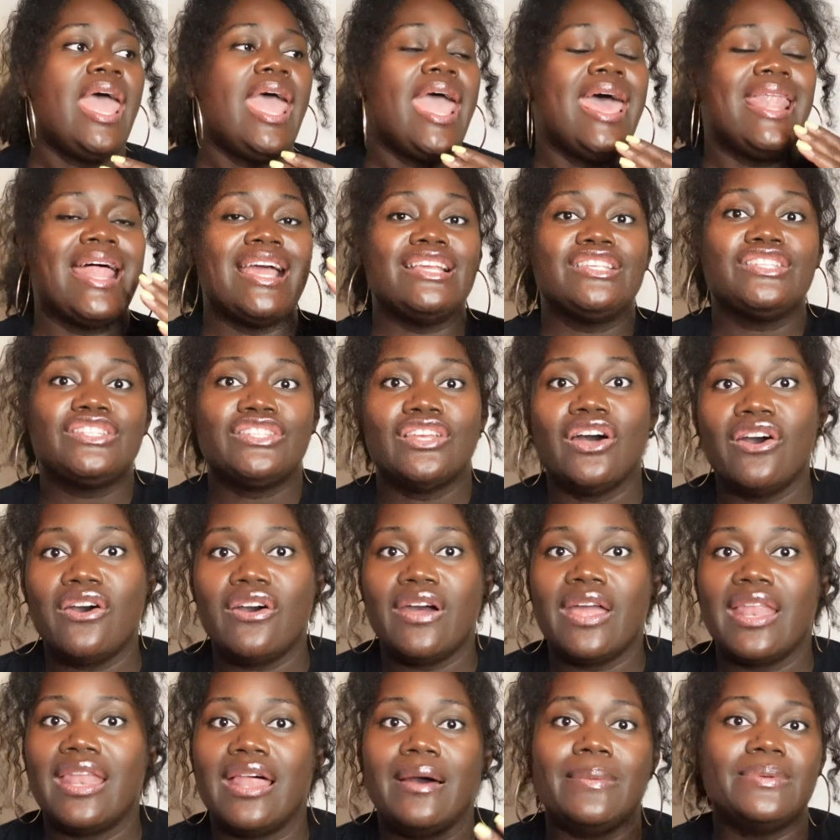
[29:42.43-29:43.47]
And I saw
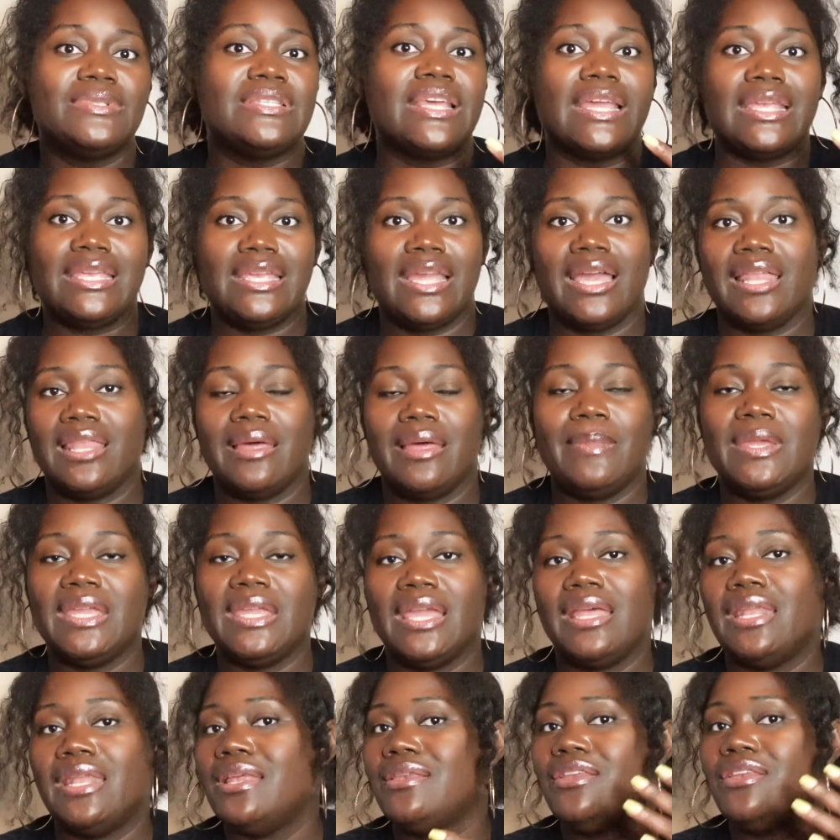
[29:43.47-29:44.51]
it and I was like, yeah, let me
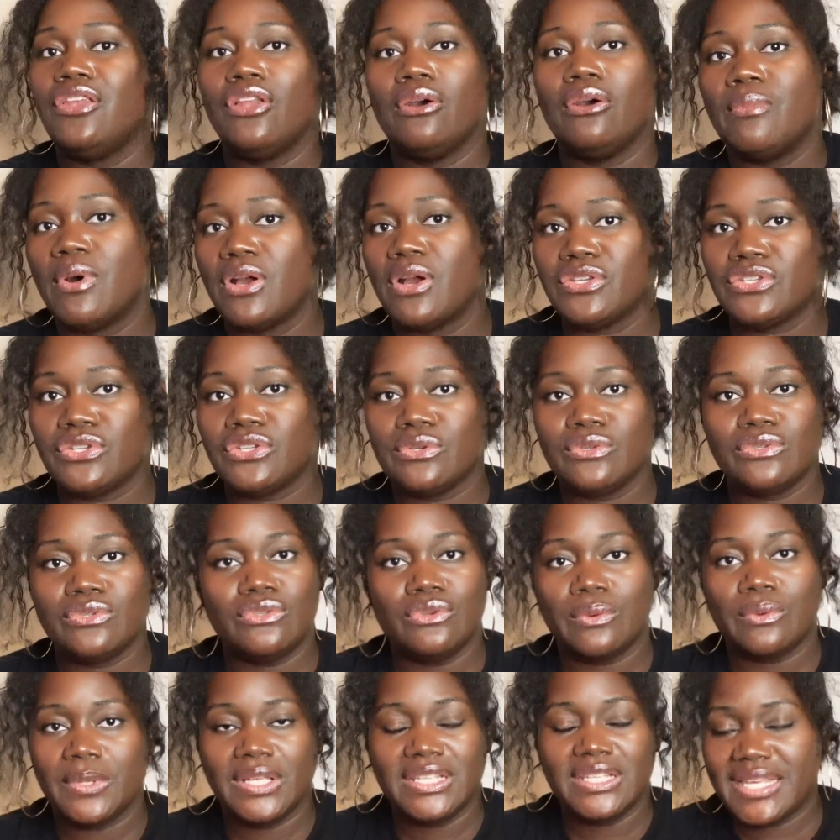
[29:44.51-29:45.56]
get it. You know, Marshall's
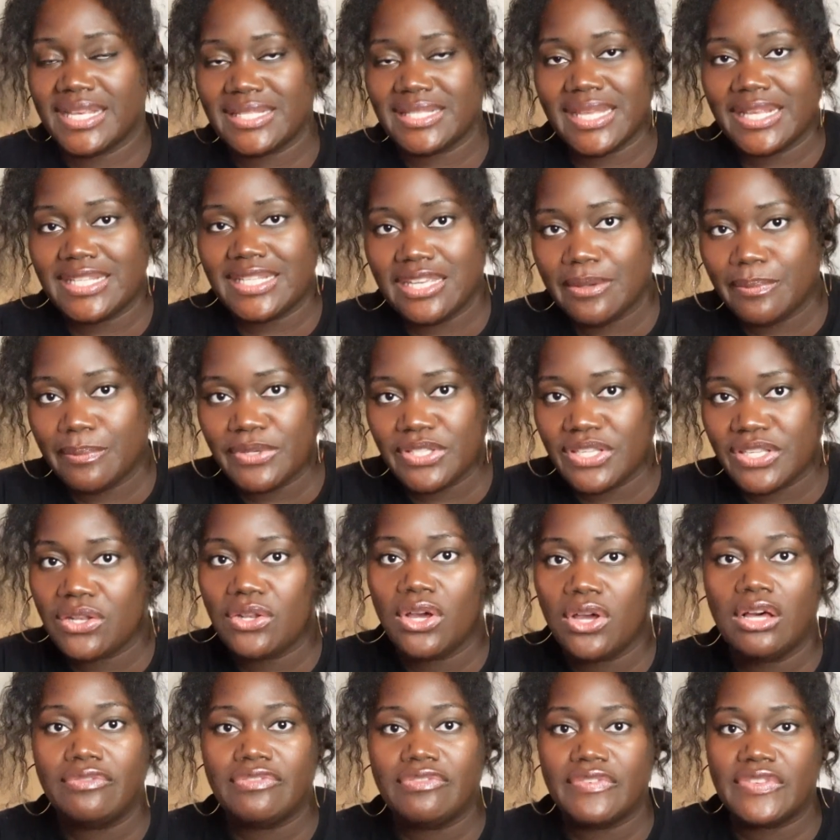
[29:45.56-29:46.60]
normally takes like 10%
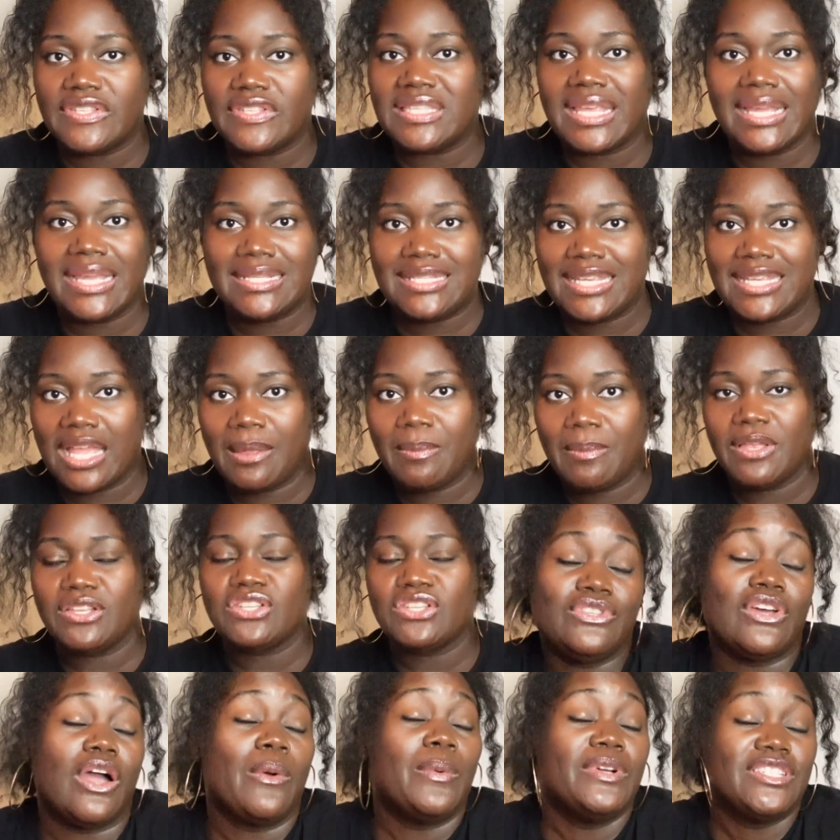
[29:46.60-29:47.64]
off if it's like damaged.
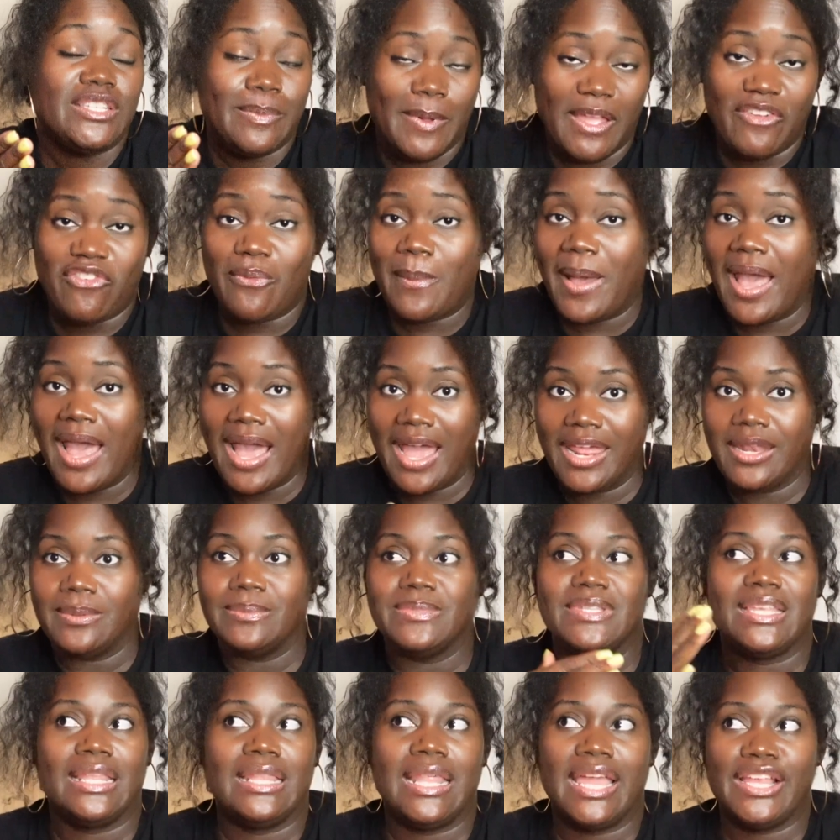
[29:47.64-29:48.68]
So I went to pay for my
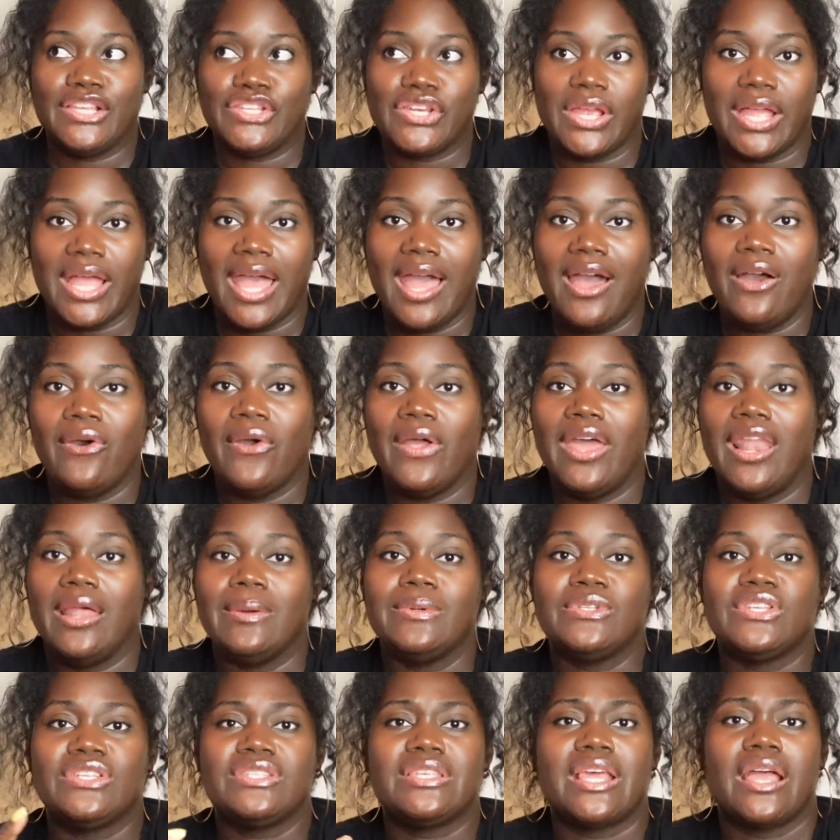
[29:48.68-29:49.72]
items and like check out. And I
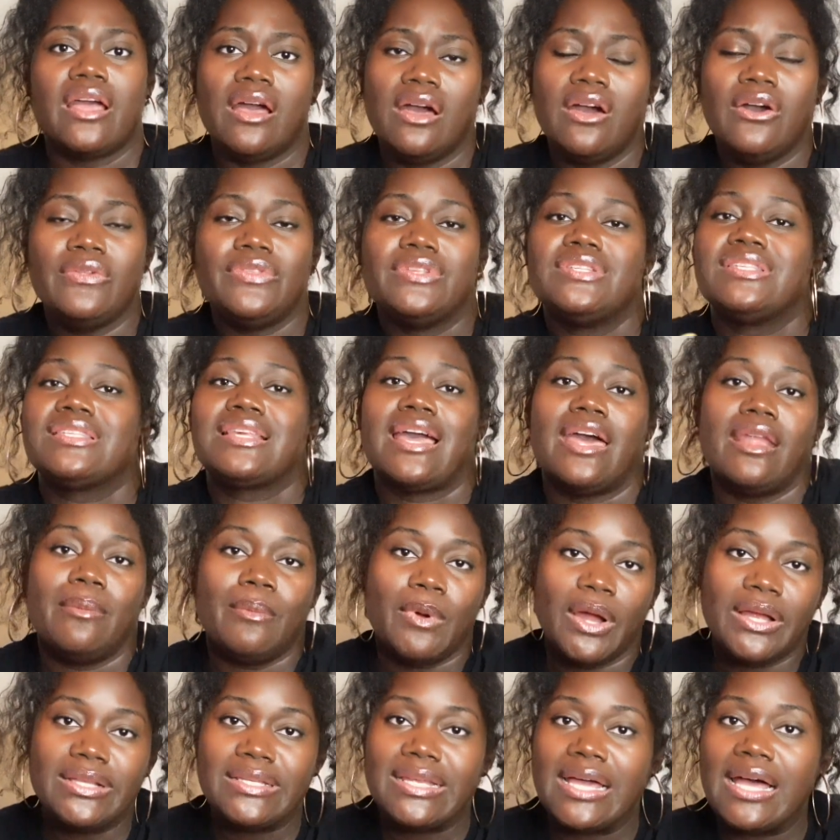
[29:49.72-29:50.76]
was just like, oh, this is kind of
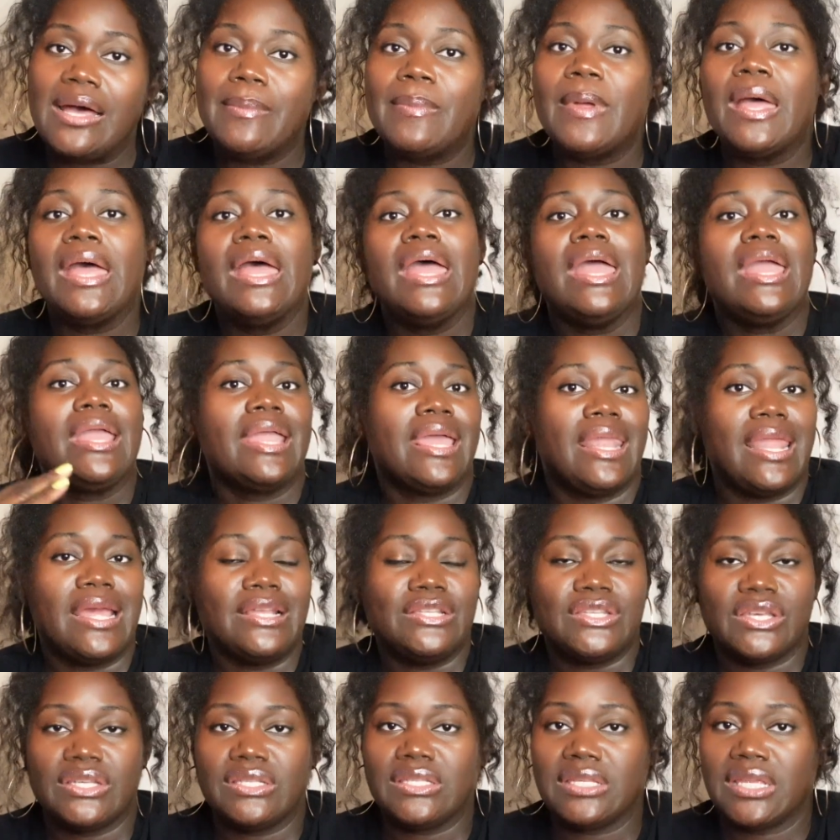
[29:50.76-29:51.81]
marked up. Can I
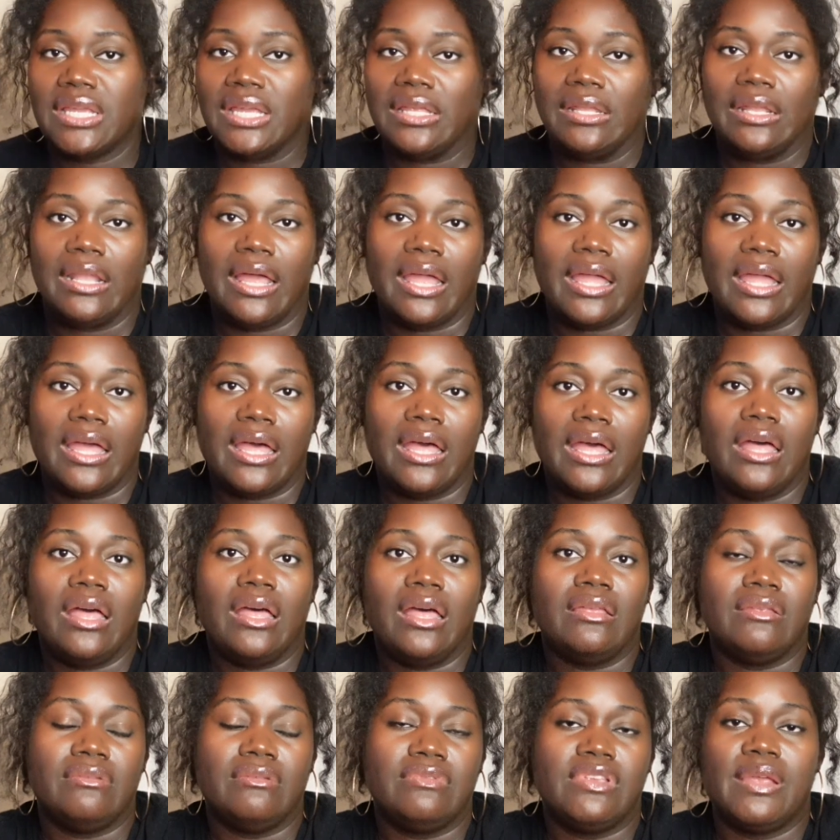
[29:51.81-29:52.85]
just get like
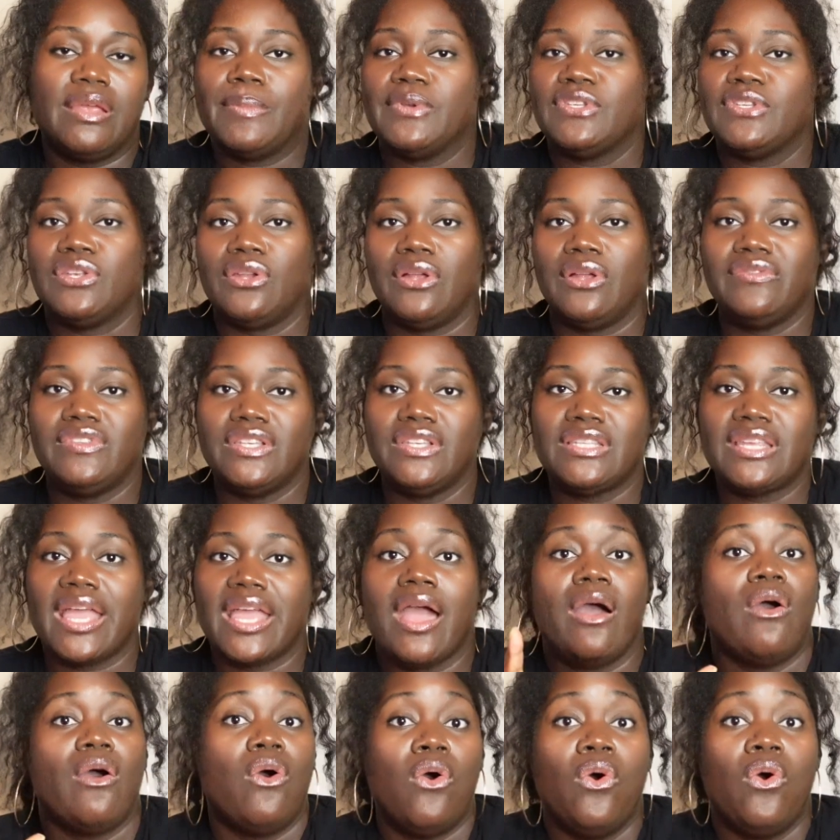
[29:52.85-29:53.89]
a 10% off
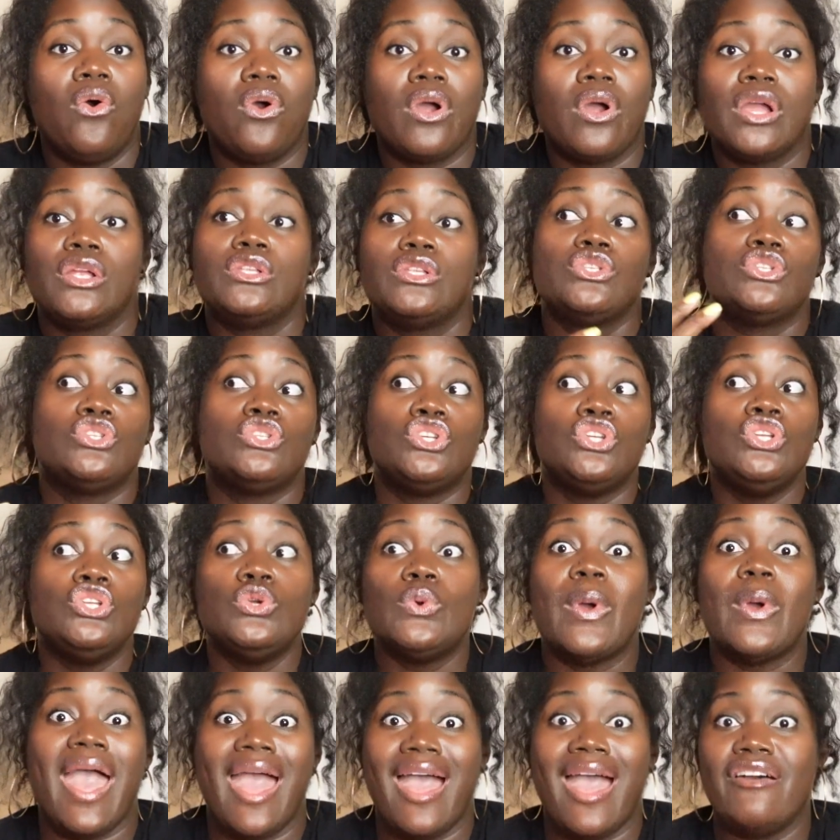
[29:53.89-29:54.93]
discount? Or do
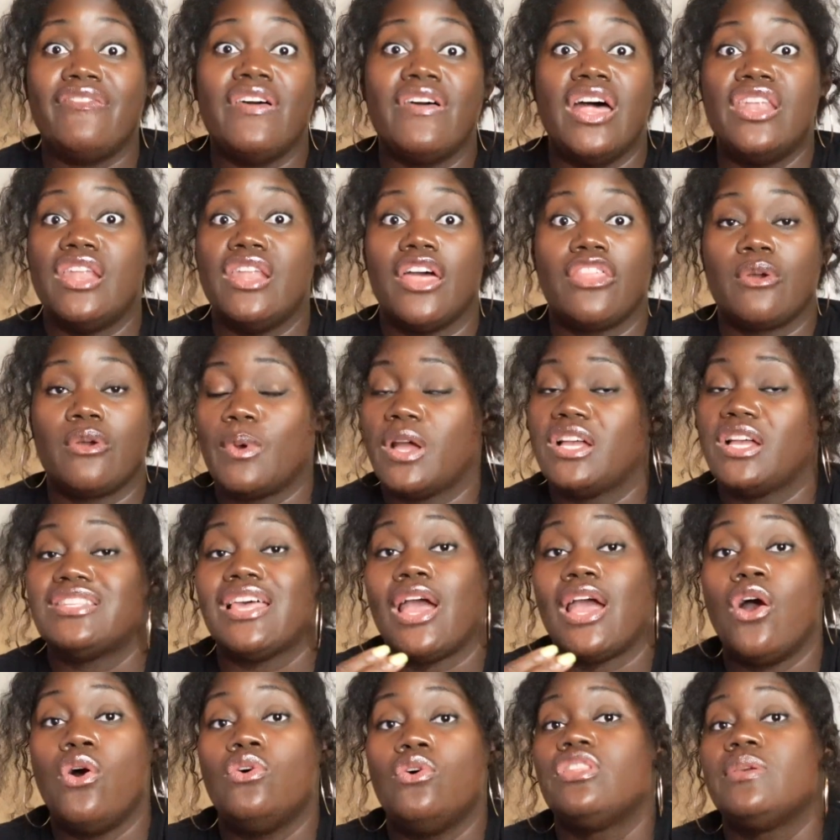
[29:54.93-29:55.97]
you have another one? Because
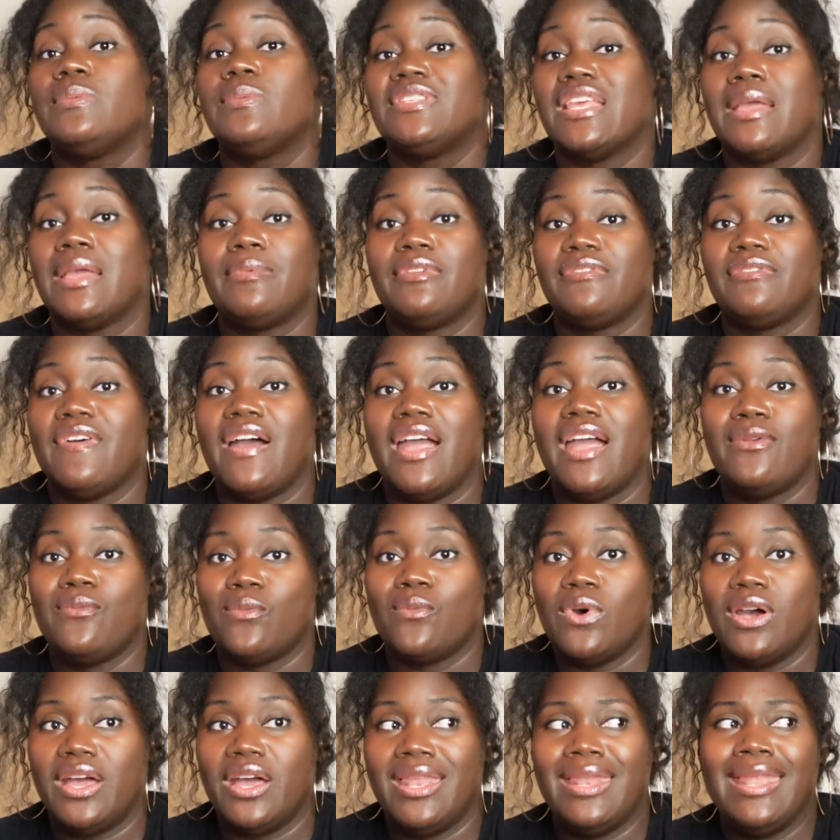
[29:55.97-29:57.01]
I only was able to find
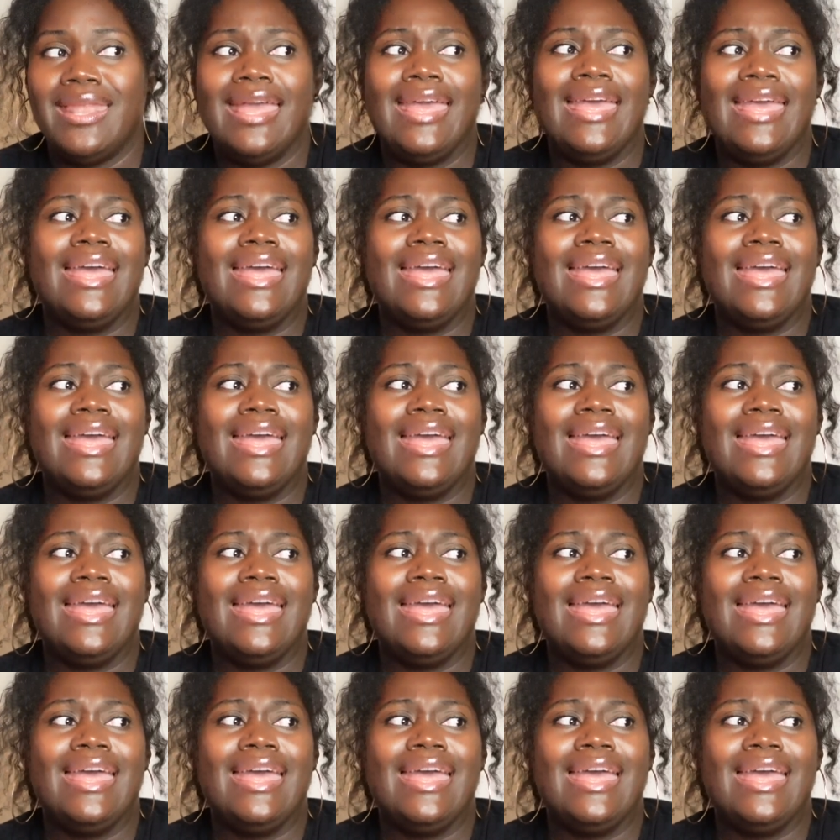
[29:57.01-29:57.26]
one.